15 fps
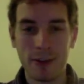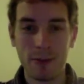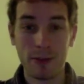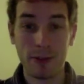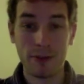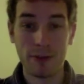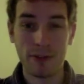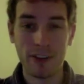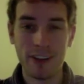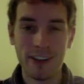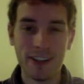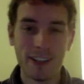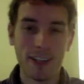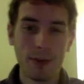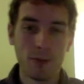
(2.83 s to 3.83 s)
with a friend,
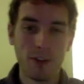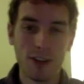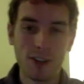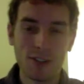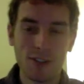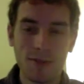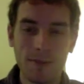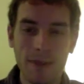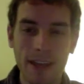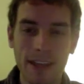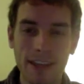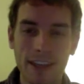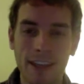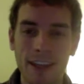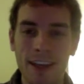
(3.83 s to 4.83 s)
and I wanted to
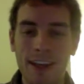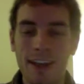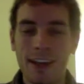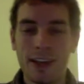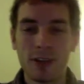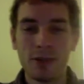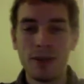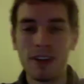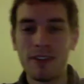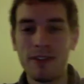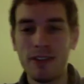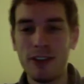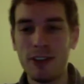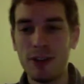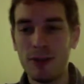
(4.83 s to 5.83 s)
make a quick
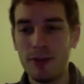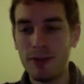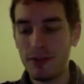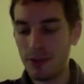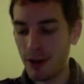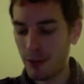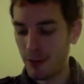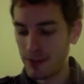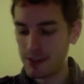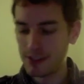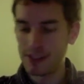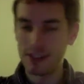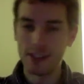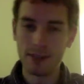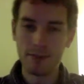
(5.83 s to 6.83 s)
video before I went to
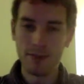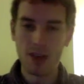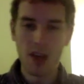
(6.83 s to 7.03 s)
sleep,